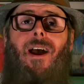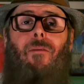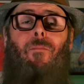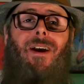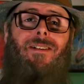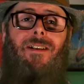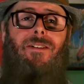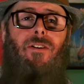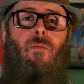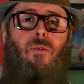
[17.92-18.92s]
My sense
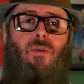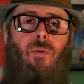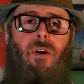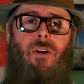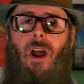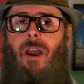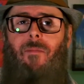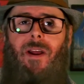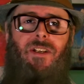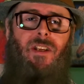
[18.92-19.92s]
of humor is weird. I
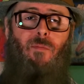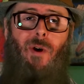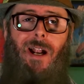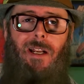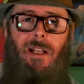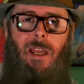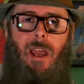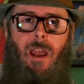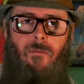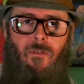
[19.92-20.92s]
mention it in practically
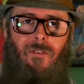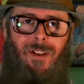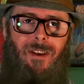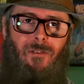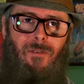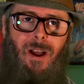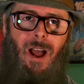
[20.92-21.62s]
every video.